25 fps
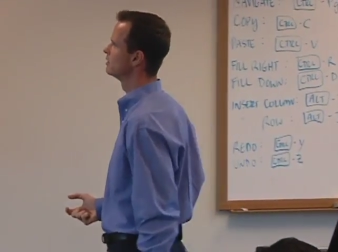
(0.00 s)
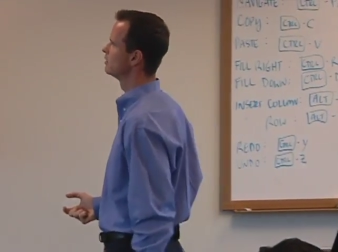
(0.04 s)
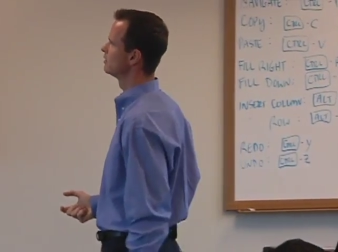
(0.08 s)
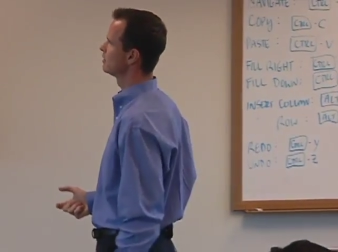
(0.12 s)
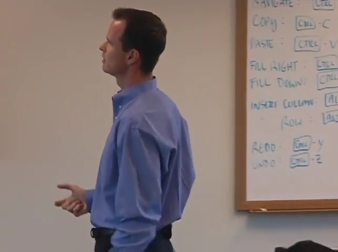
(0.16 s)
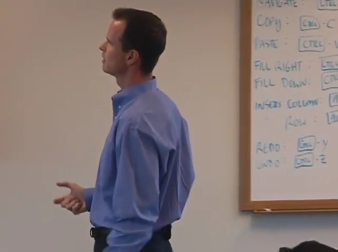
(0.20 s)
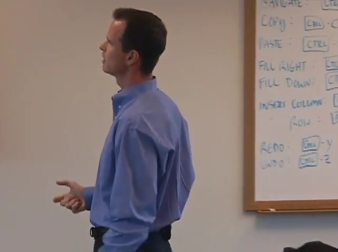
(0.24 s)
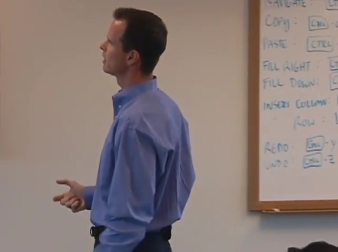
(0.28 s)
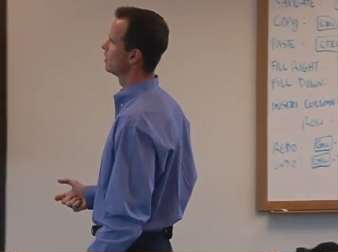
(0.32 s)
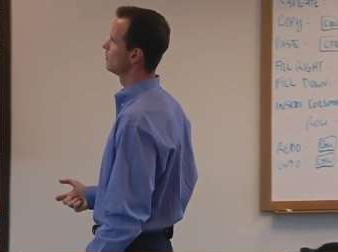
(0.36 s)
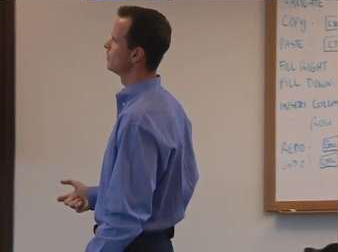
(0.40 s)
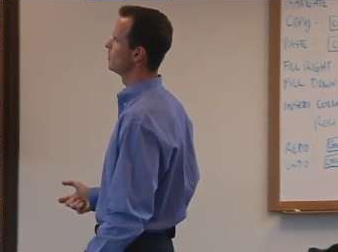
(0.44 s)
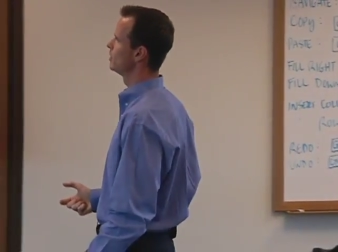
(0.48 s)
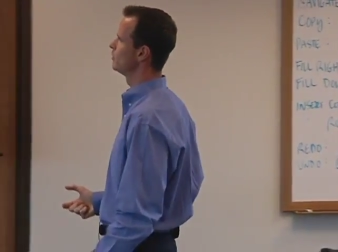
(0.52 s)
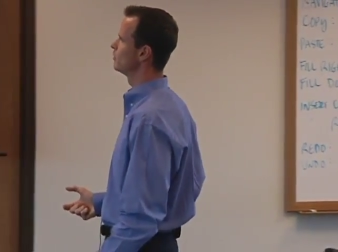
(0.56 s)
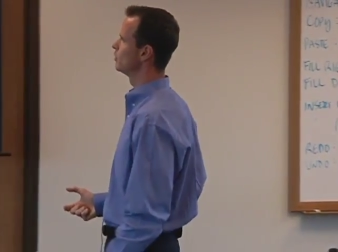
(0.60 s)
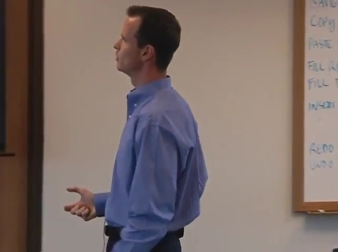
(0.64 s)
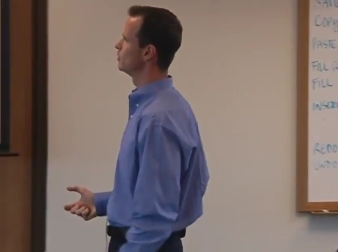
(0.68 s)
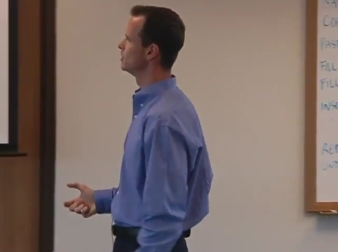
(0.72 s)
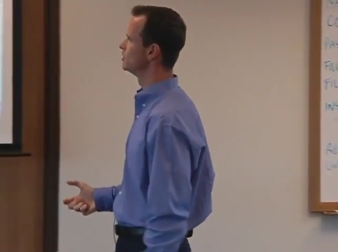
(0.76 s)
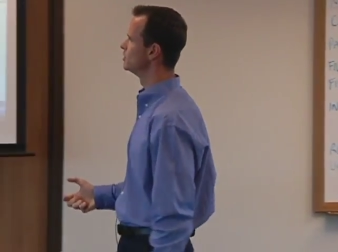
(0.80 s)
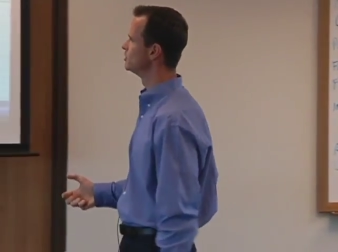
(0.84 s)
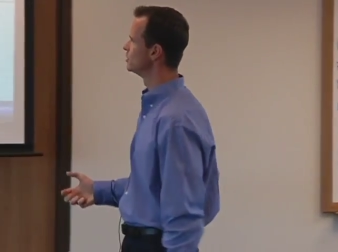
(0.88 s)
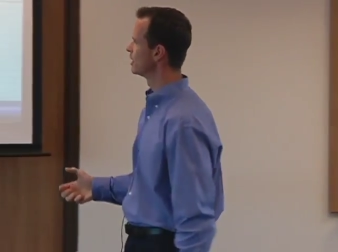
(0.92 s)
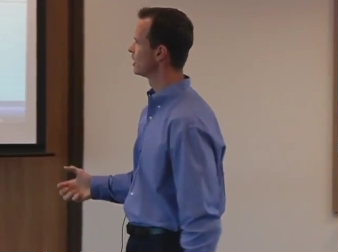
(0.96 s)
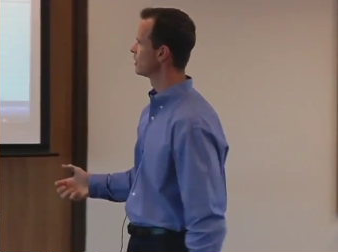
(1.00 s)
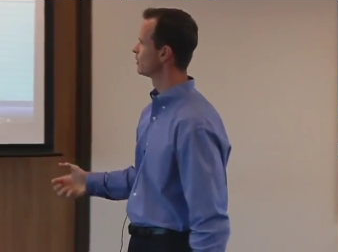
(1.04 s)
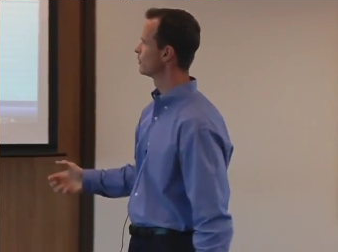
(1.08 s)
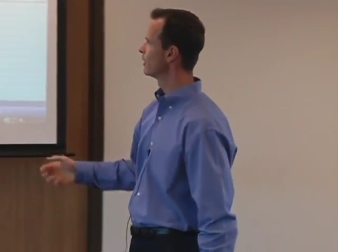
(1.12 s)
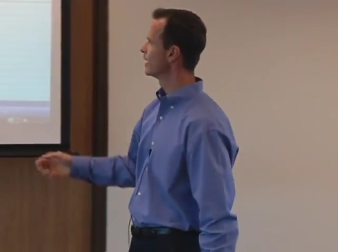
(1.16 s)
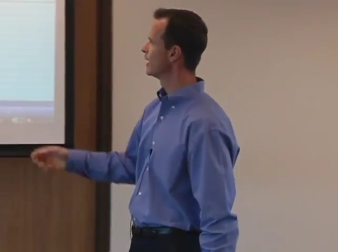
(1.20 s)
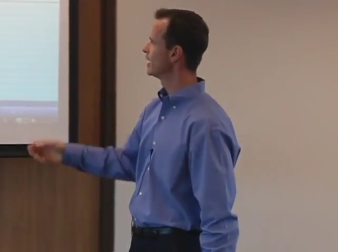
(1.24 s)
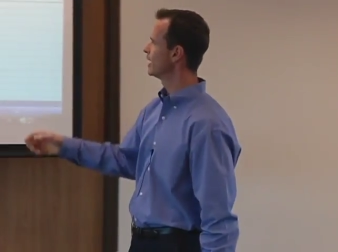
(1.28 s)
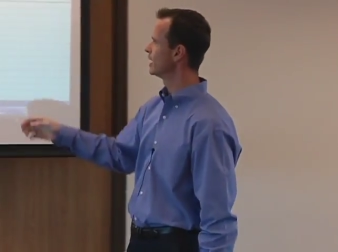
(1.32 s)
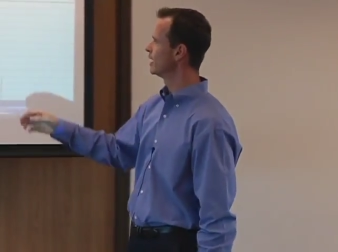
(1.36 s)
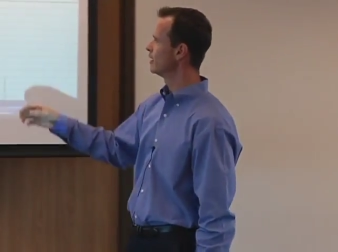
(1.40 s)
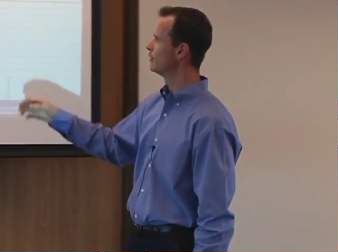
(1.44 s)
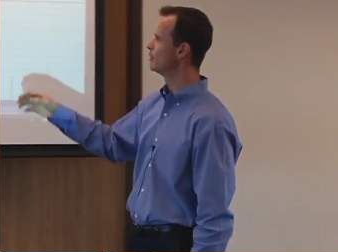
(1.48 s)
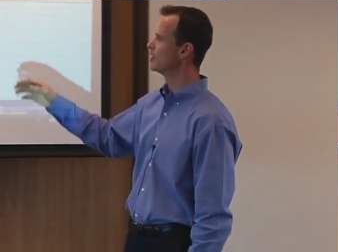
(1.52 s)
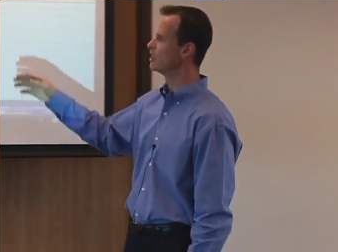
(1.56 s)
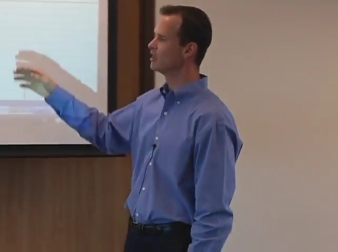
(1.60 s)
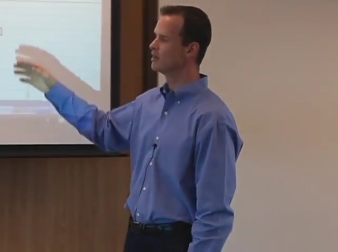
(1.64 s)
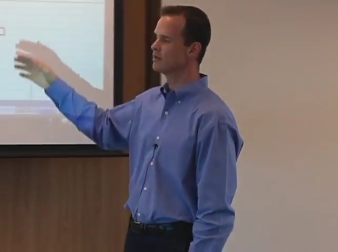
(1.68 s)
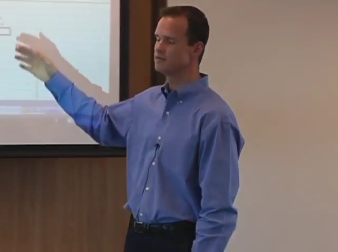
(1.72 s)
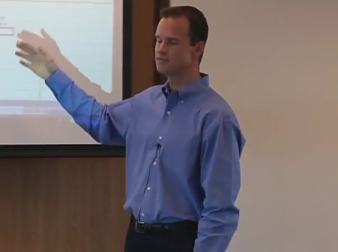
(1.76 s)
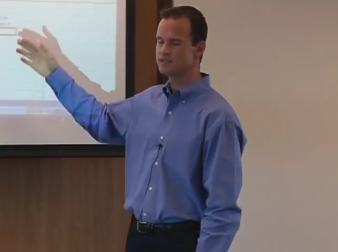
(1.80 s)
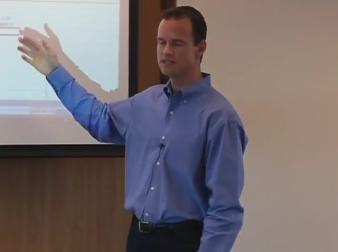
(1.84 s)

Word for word: the company will be generating EBITDA of